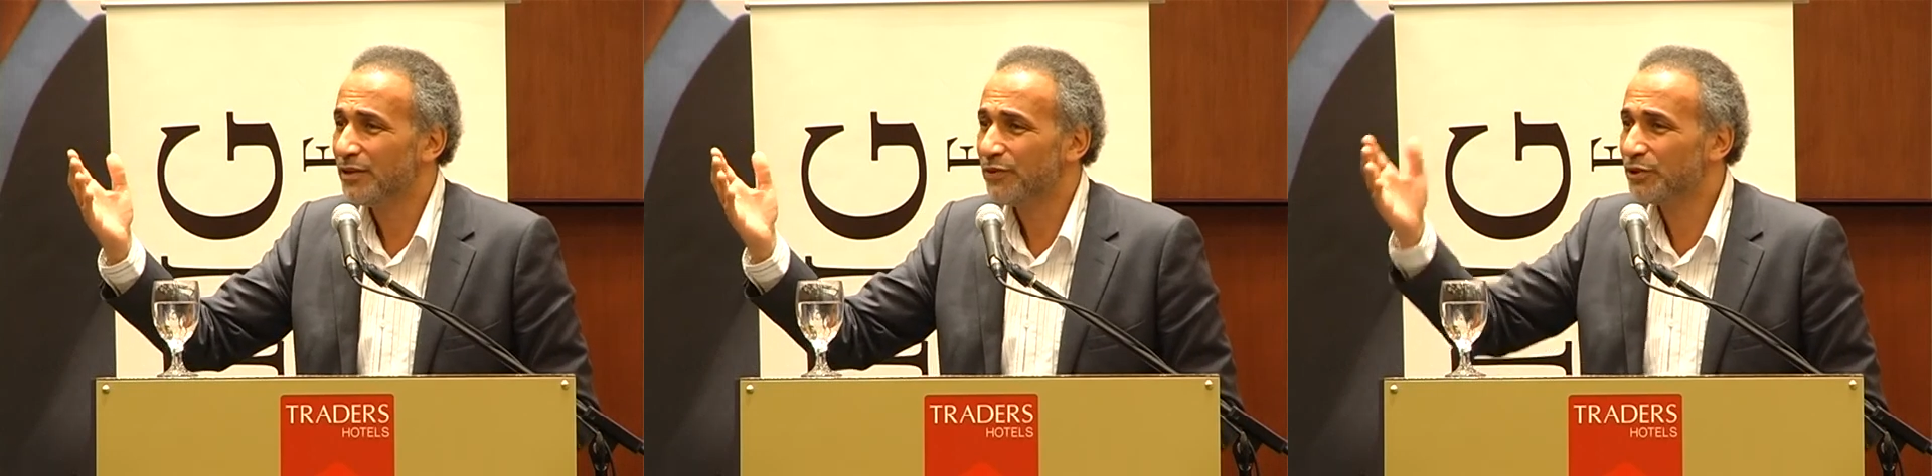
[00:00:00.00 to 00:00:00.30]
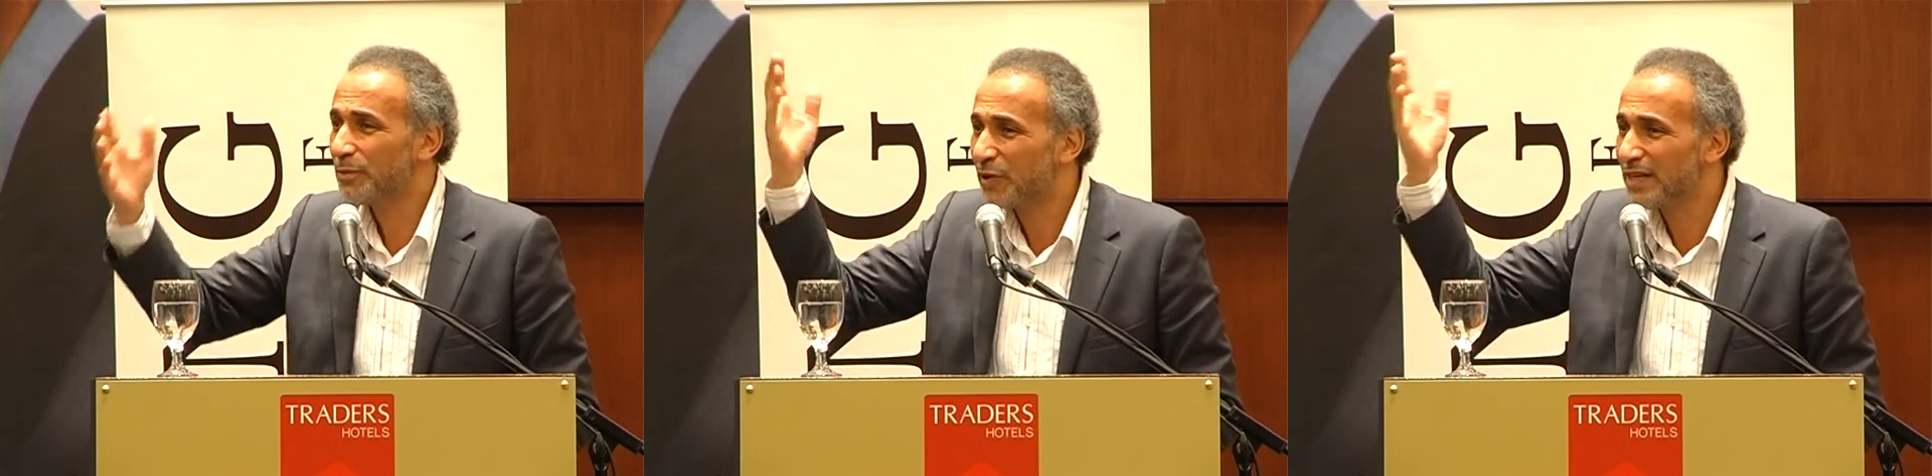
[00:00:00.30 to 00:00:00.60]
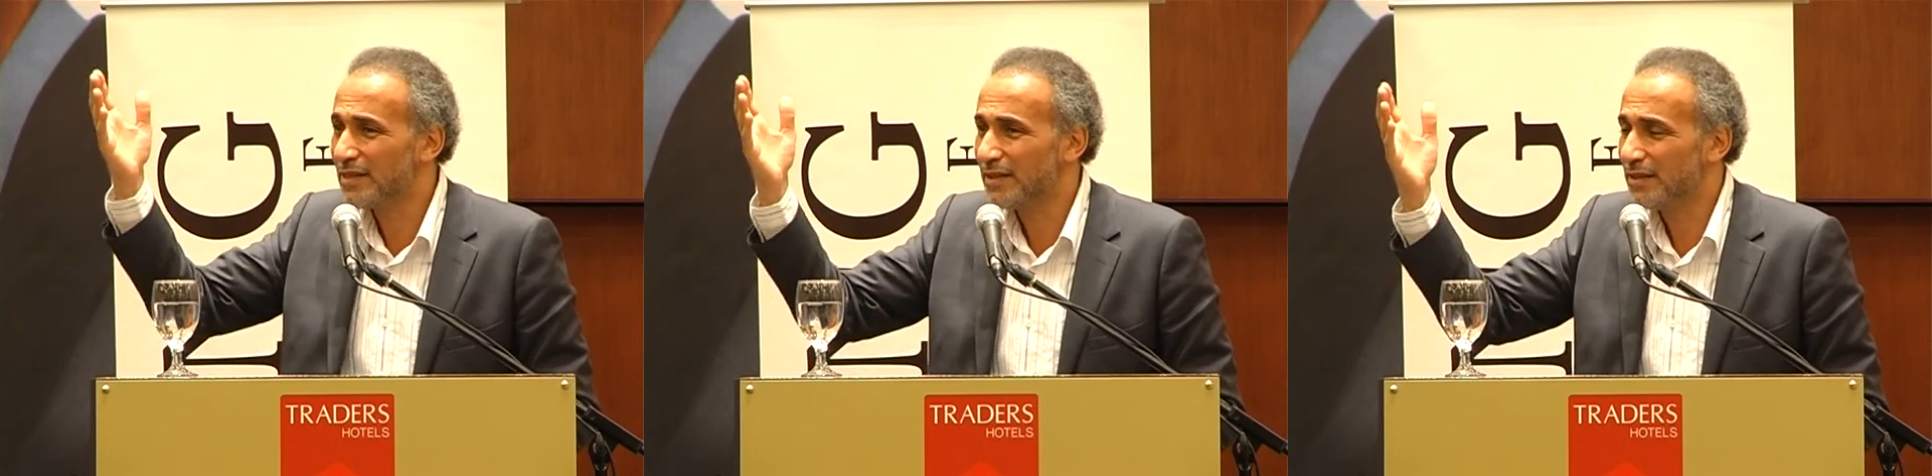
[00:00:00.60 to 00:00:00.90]
for the
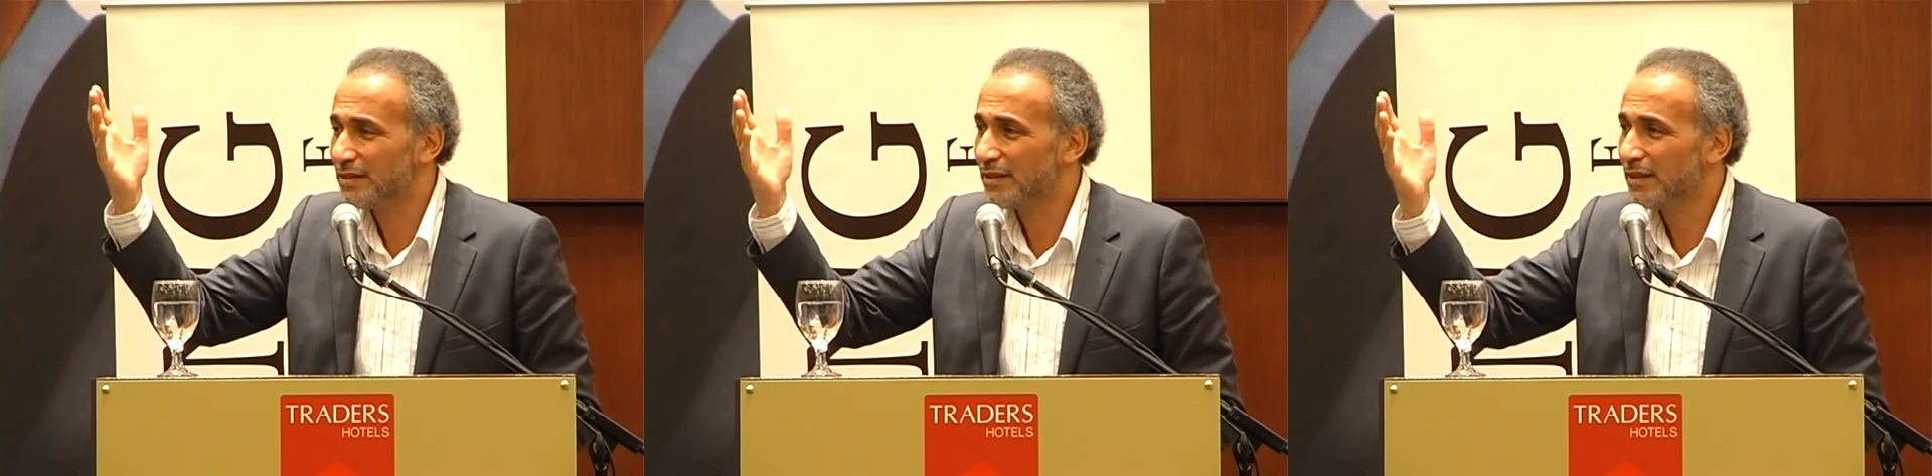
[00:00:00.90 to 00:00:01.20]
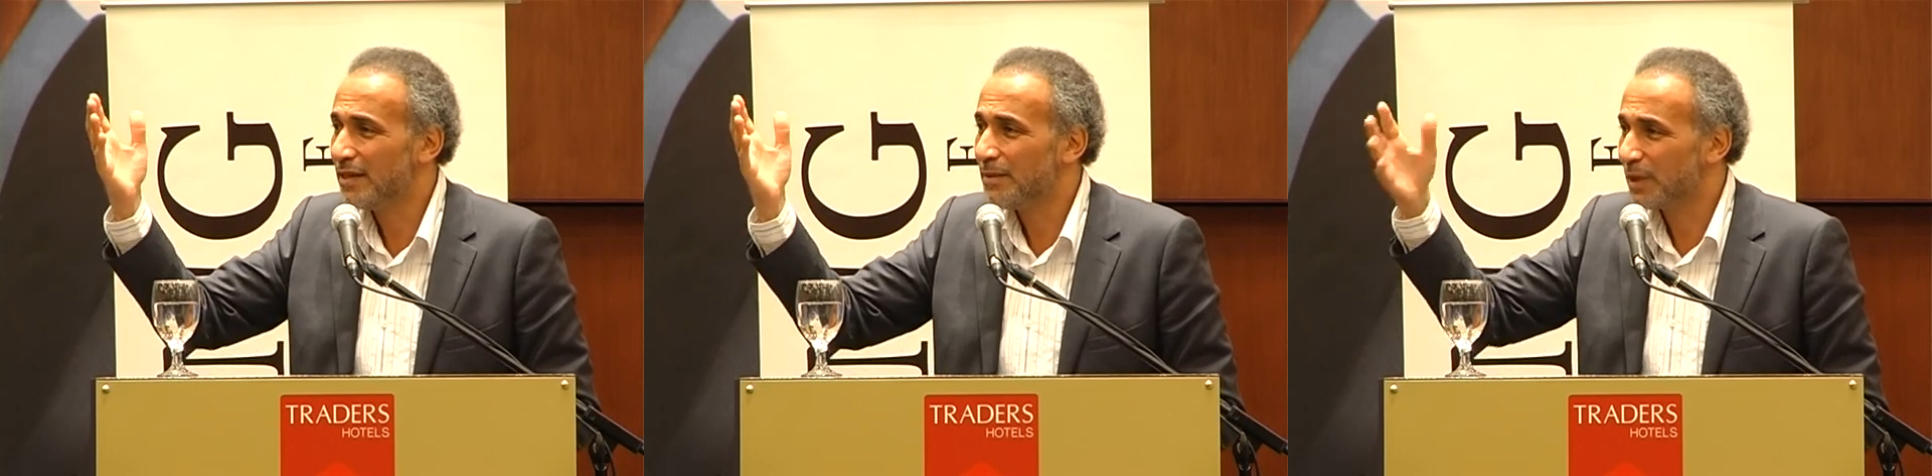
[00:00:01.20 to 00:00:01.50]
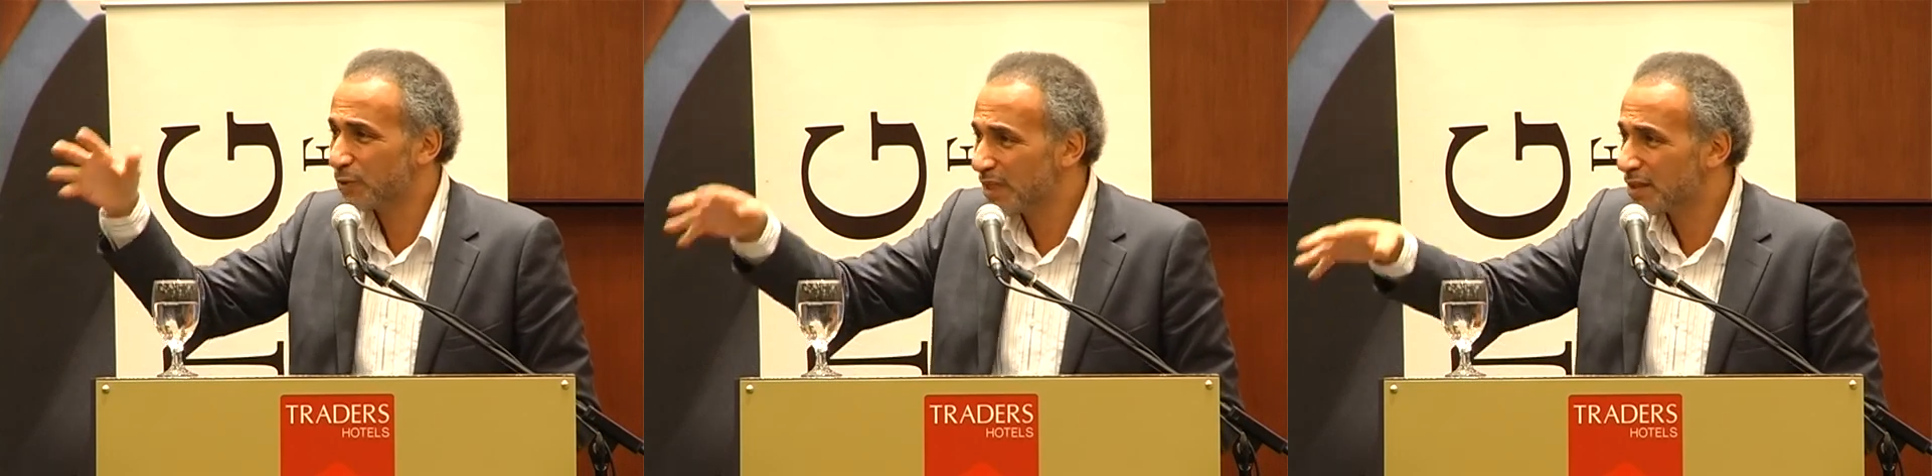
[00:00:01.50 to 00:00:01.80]
president.
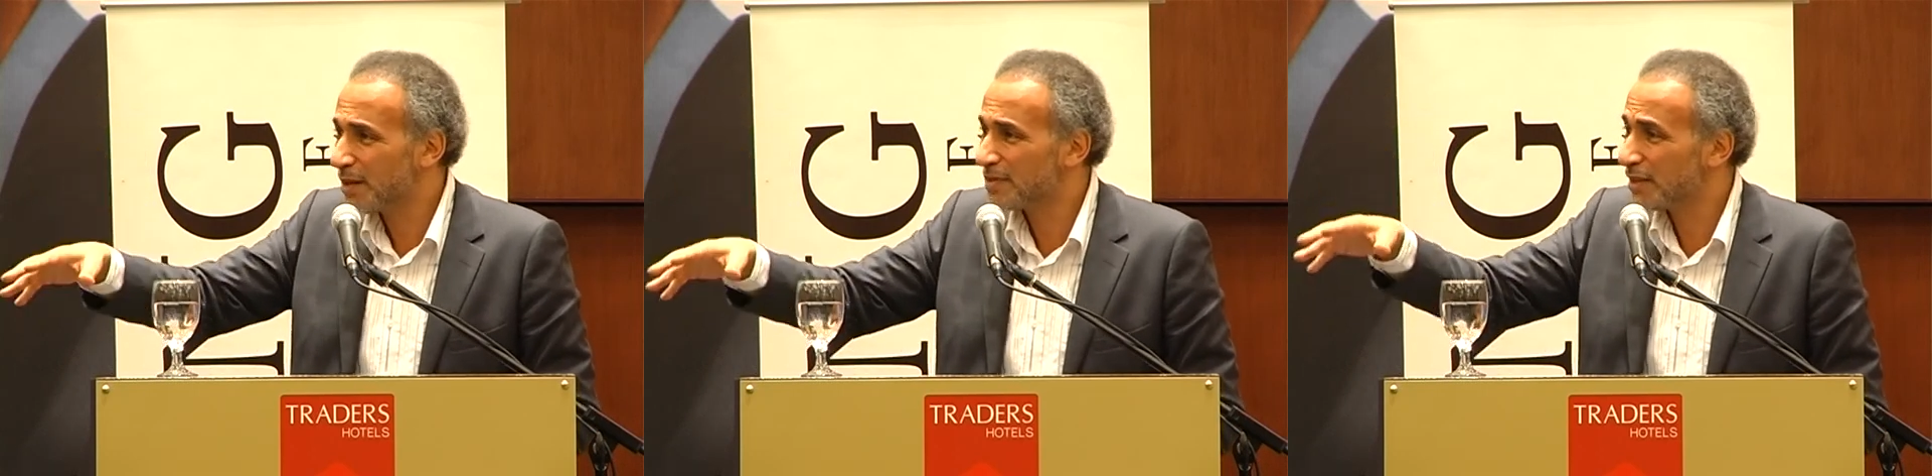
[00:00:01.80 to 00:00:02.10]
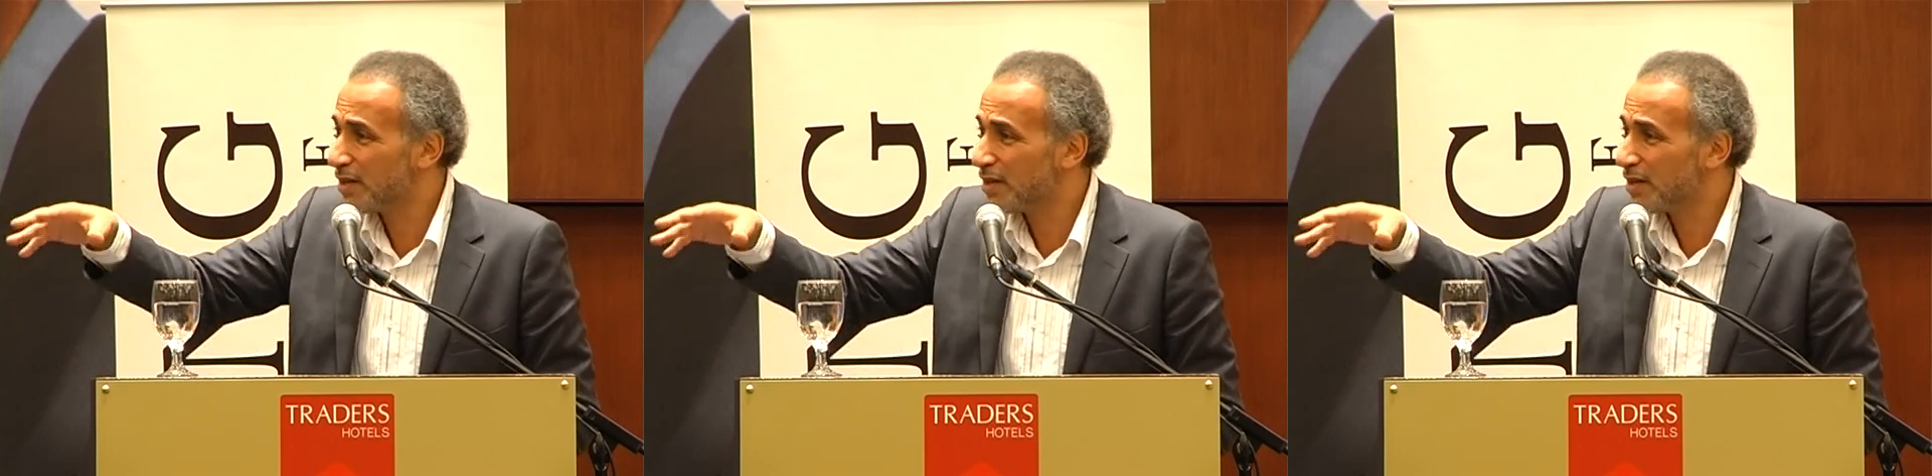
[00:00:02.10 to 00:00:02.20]
But when it comes at